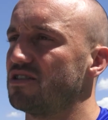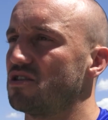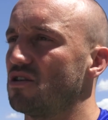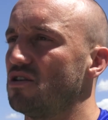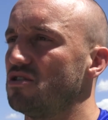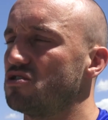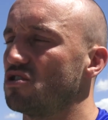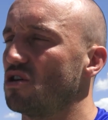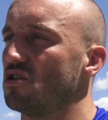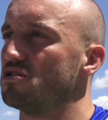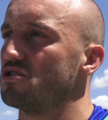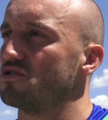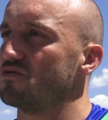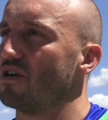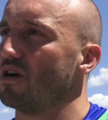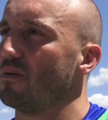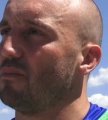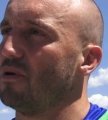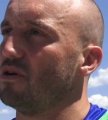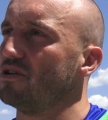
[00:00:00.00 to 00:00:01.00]
So George has
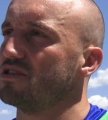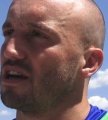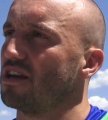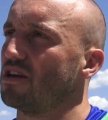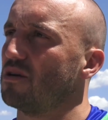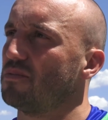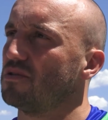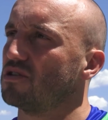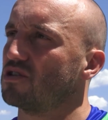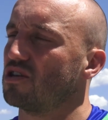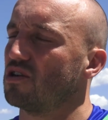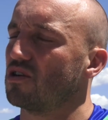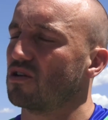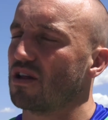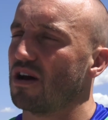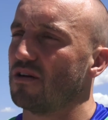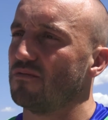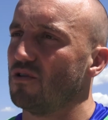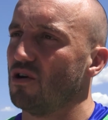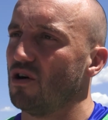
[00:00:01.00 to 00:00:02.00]
really put his hand up and took
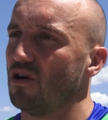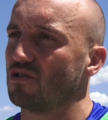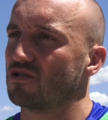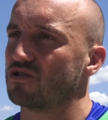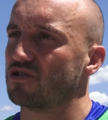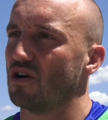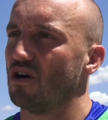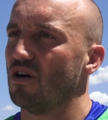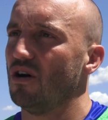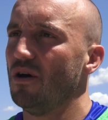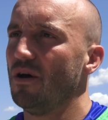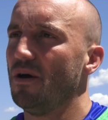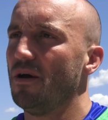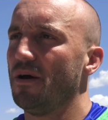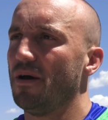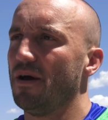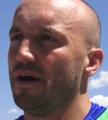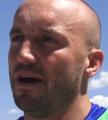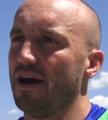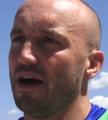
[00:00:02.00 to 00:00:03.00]
that role. So
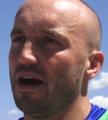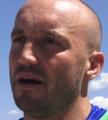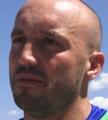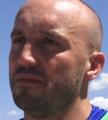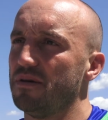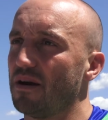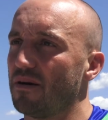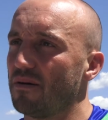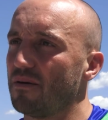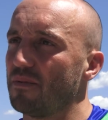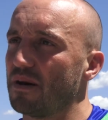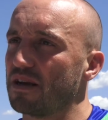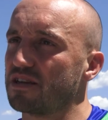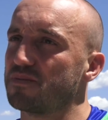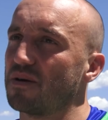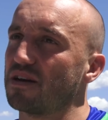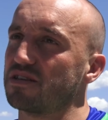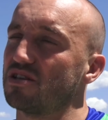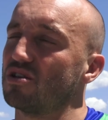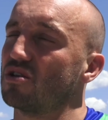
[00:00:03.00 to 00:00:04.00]
I'm
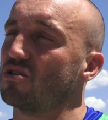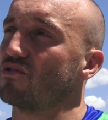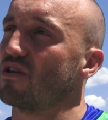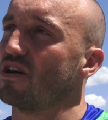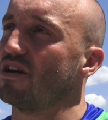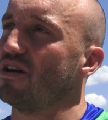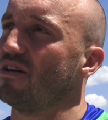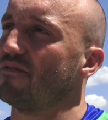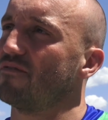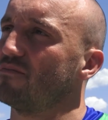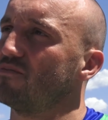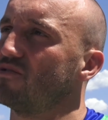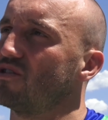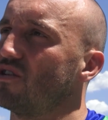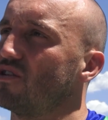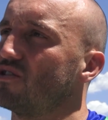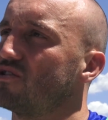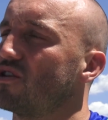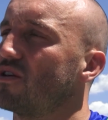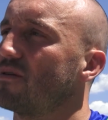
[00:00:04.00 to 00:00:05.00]
expecting a great year from
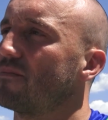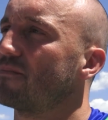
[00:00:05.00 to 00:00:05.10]
George.